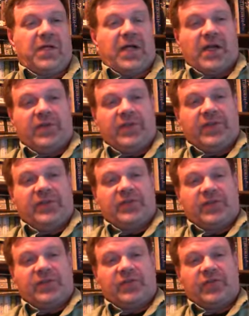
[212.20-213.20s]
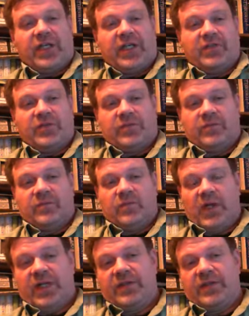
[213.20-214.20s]
How did these things change?
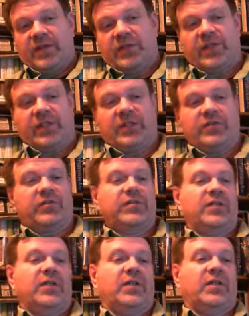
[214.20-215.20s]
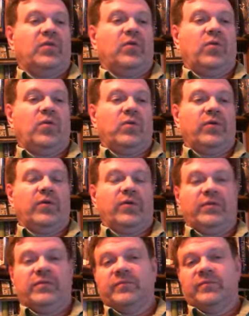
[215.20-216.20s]
Why did they change?
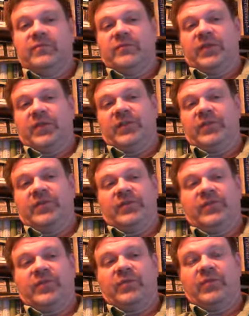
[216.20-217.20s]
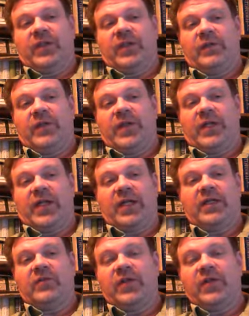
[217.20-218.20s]
Or is this something that I
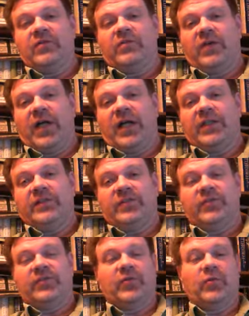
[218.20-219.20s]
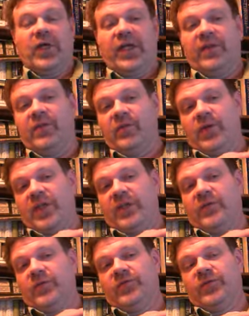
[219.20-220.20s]
can leave flat? Is this a way that we
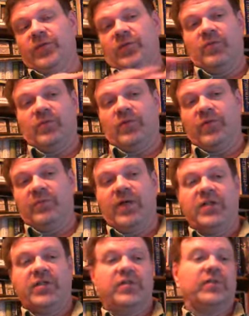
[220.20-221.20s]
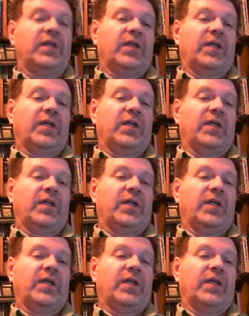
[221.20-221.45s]
use to control the budget